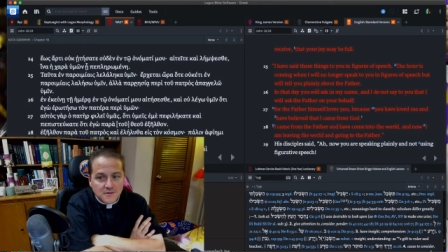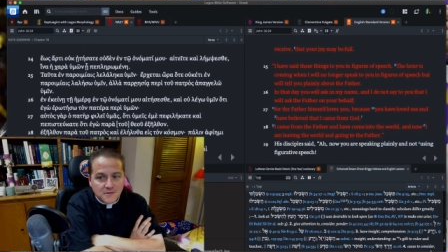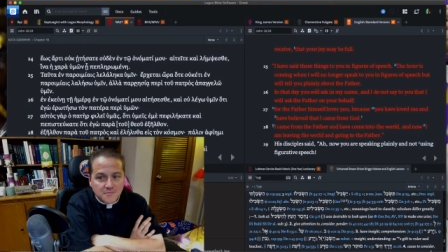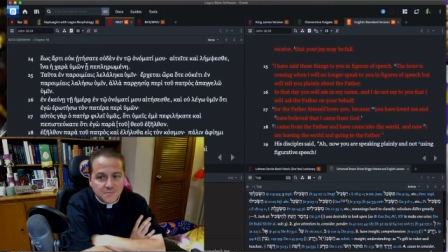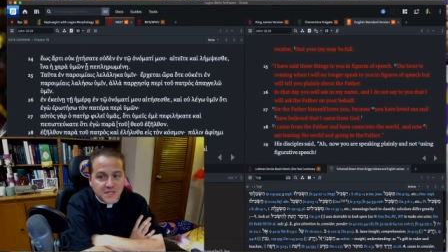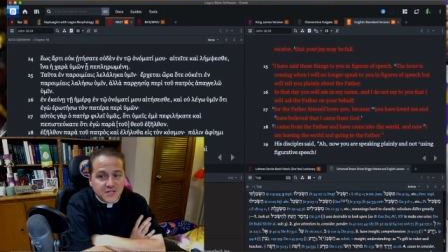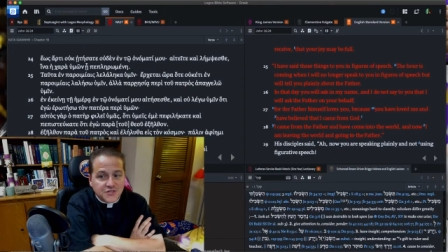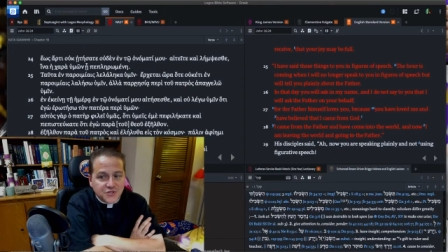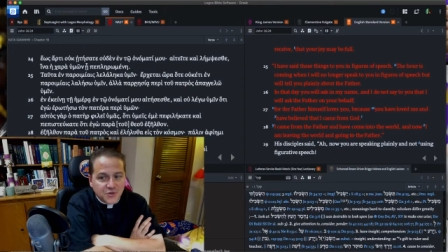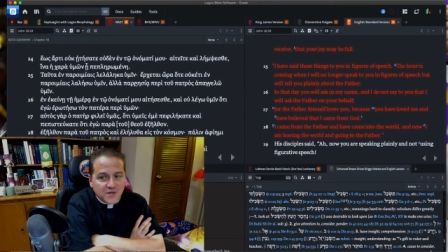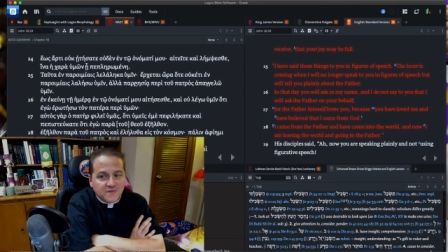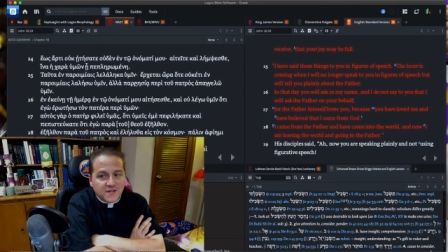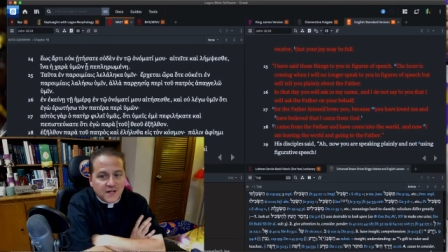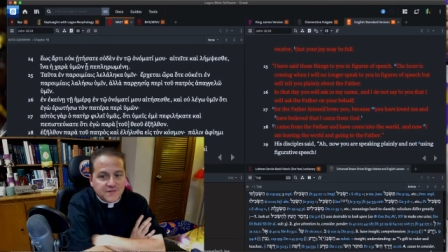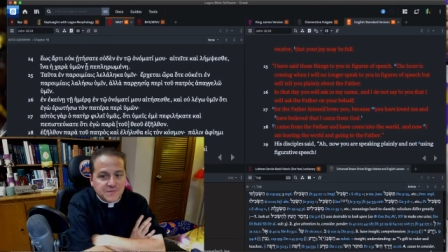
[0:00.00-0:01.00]
because you have
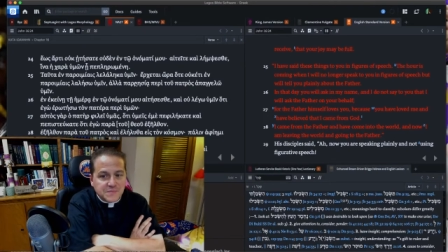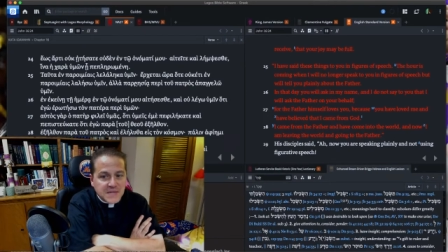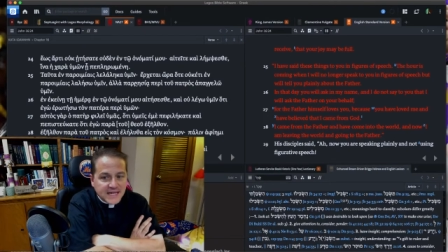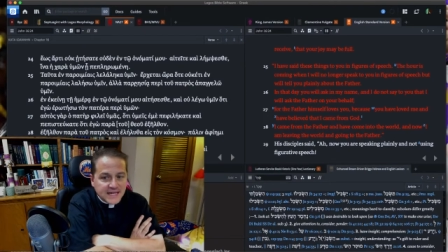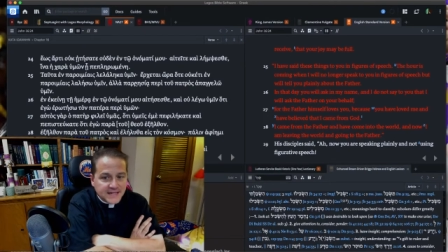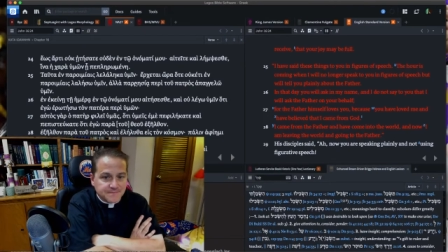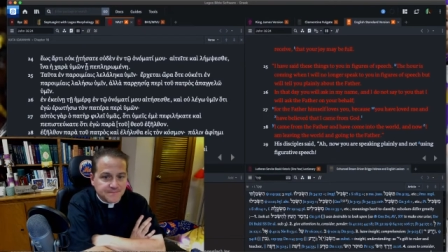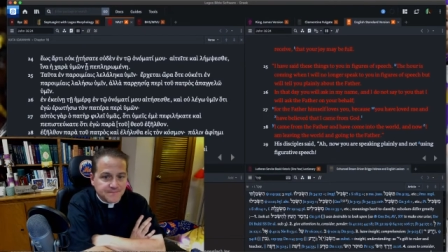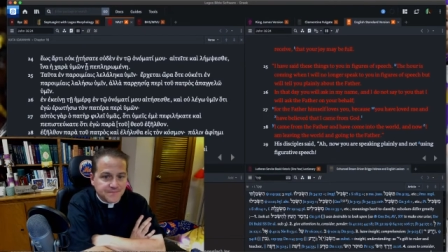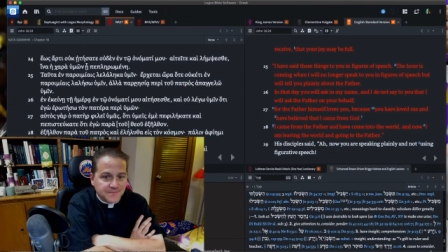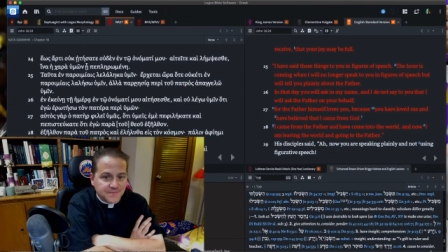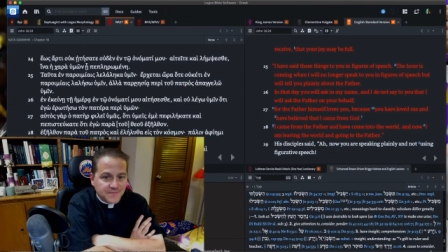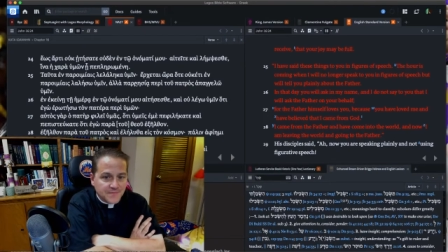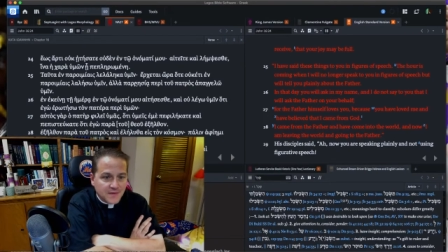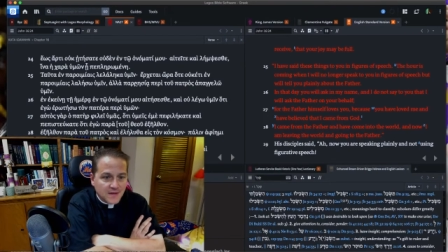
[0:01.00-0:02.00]
loved me
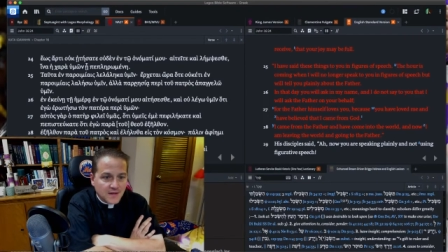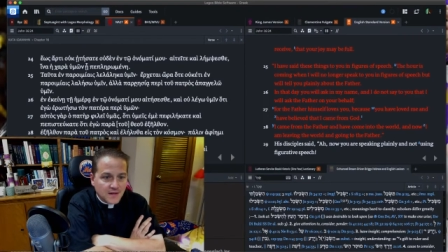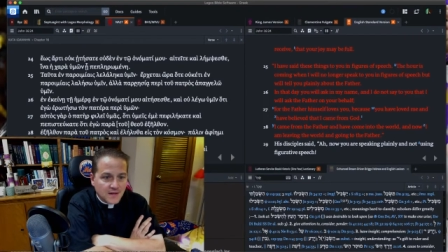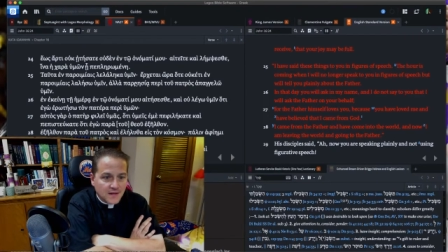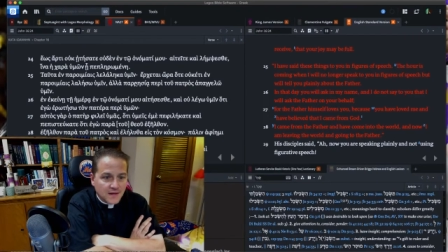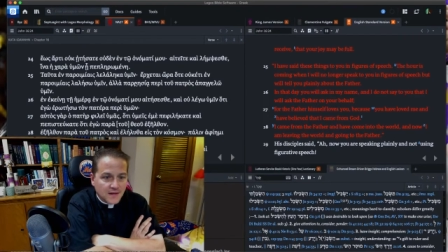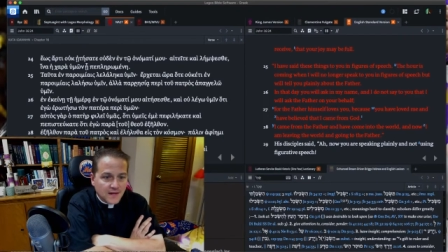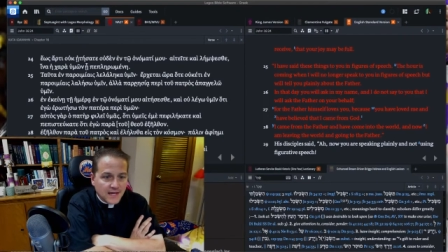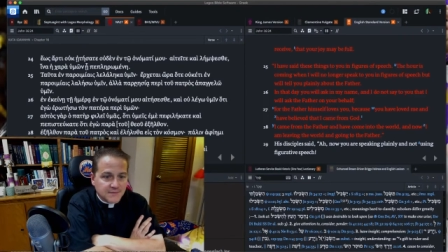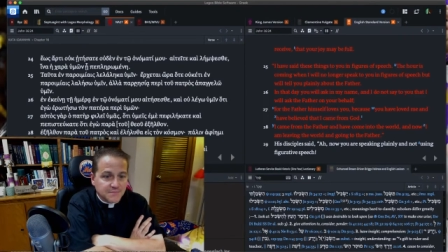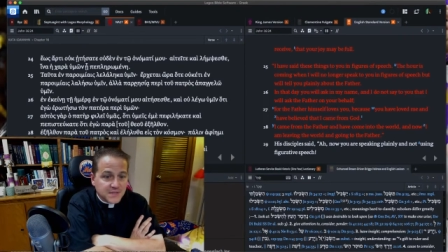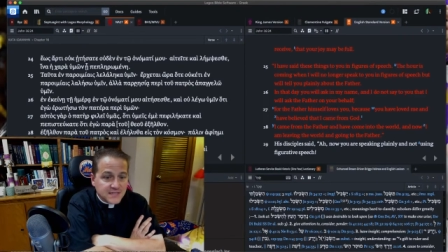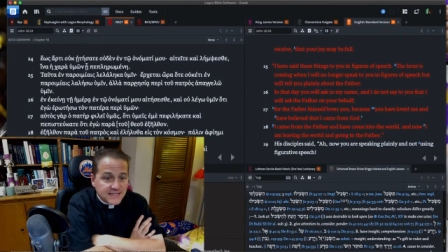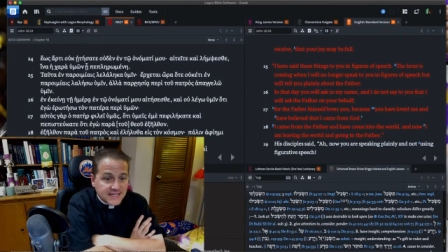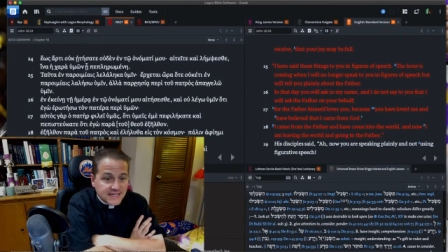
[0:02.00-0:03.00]
and
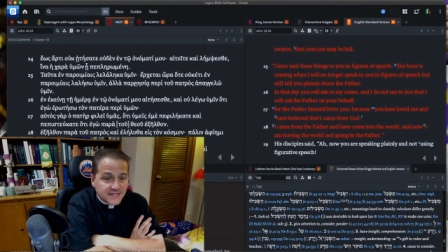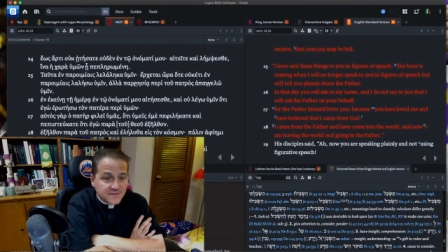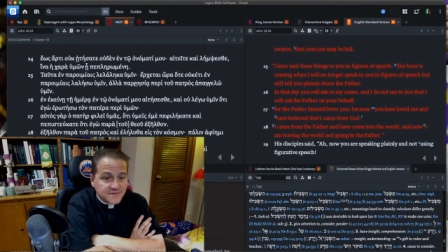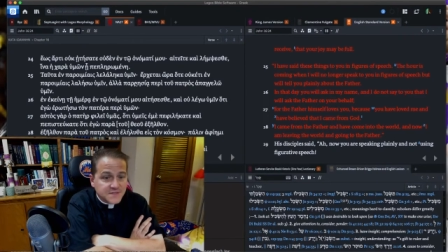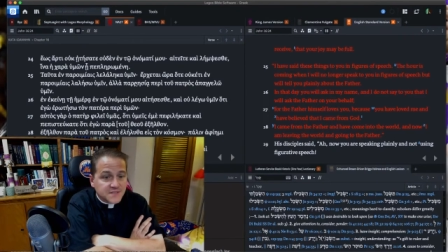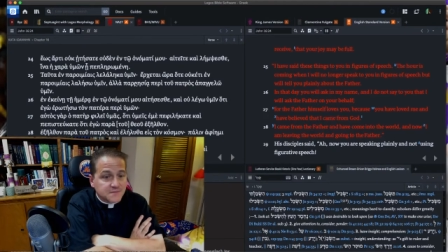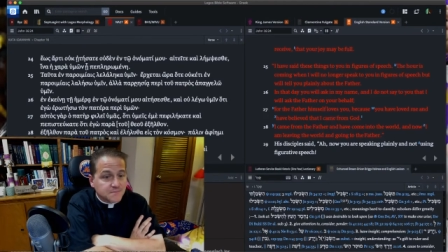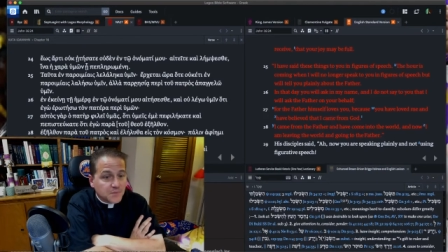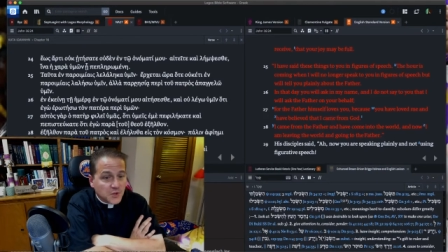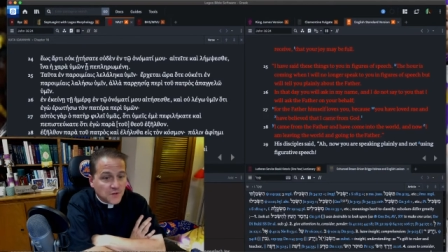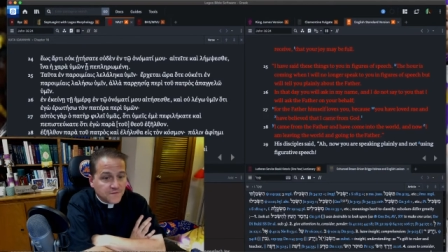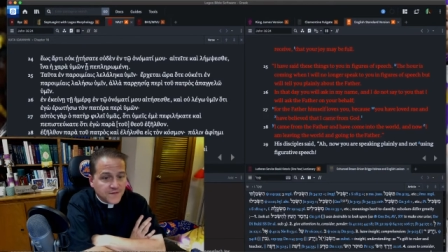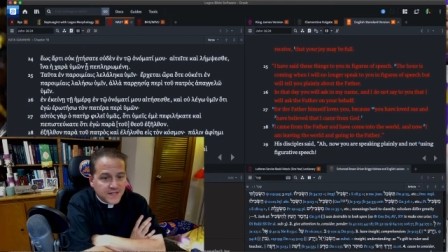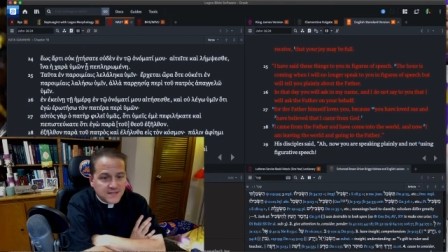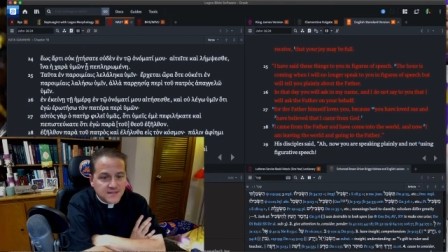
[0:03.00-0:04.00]
believed,
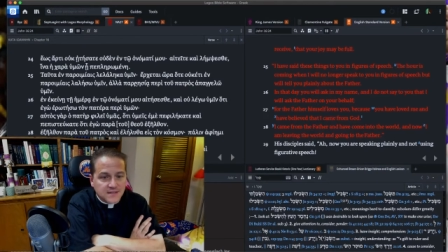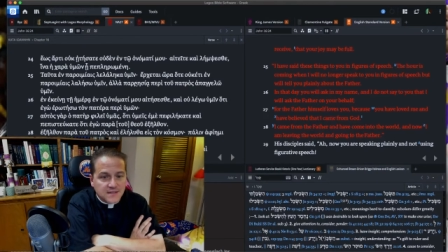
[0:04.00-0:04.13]
perfect,